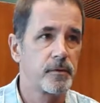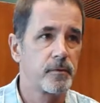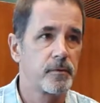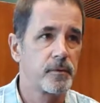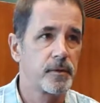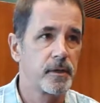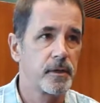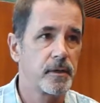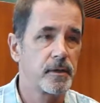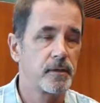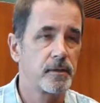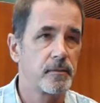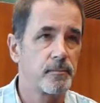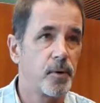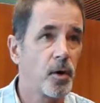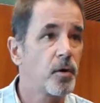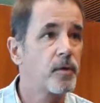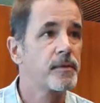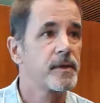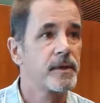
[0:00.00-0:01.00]
the
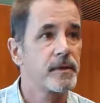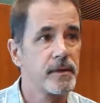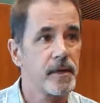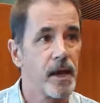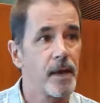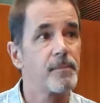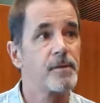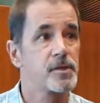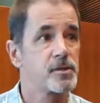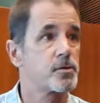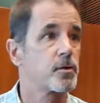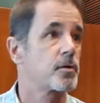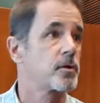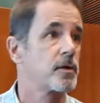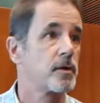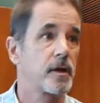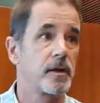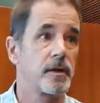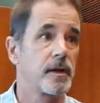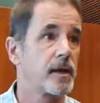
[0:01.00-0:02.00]
poem that got me
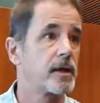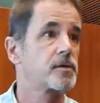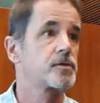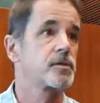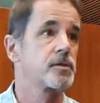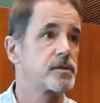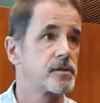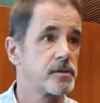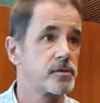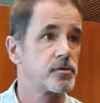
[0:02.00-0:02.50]
started on actually